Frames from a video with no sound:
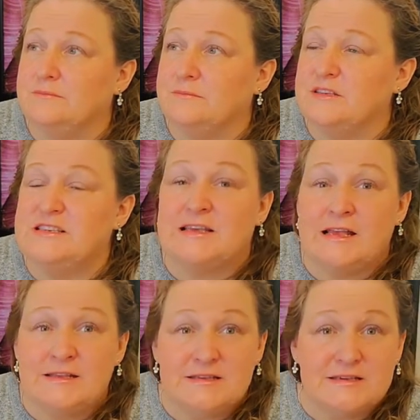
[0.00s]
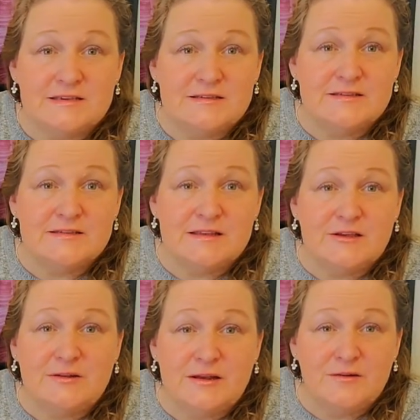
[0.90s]
senses that
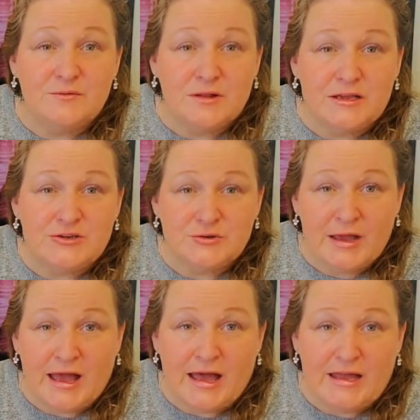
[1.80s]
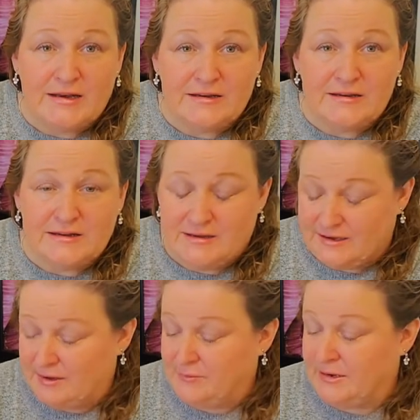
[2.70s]
you didn't realize you had
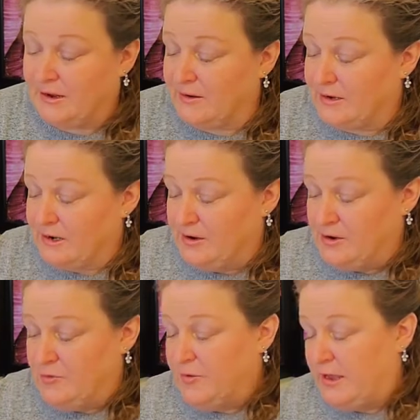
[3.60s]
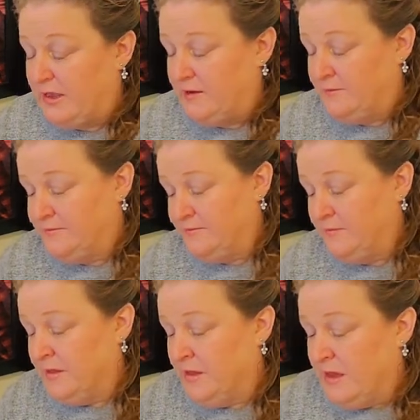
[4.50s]
coming out in a new way.
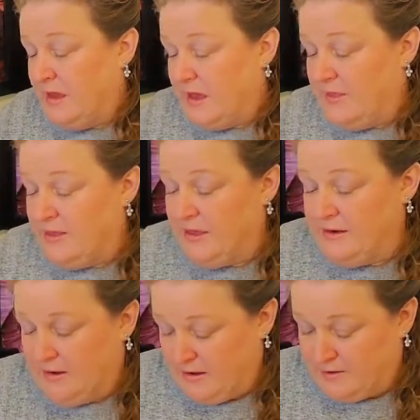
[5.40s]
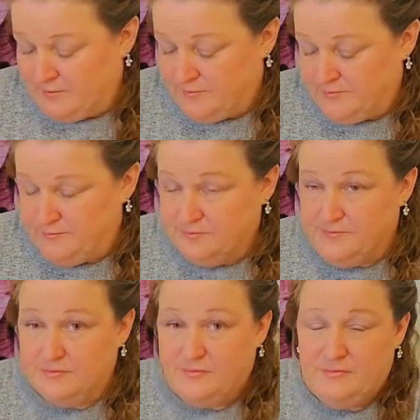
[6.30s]
And then
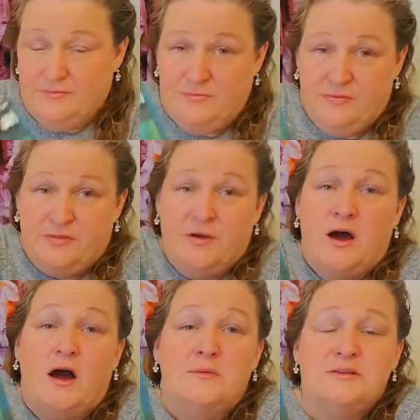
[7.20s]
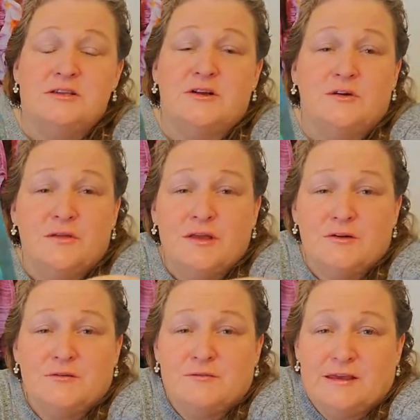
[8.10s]
the obstacle that
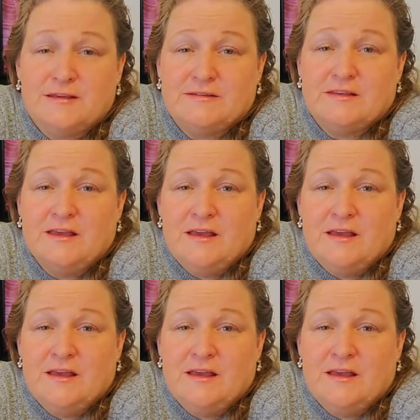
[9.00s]
you'll face,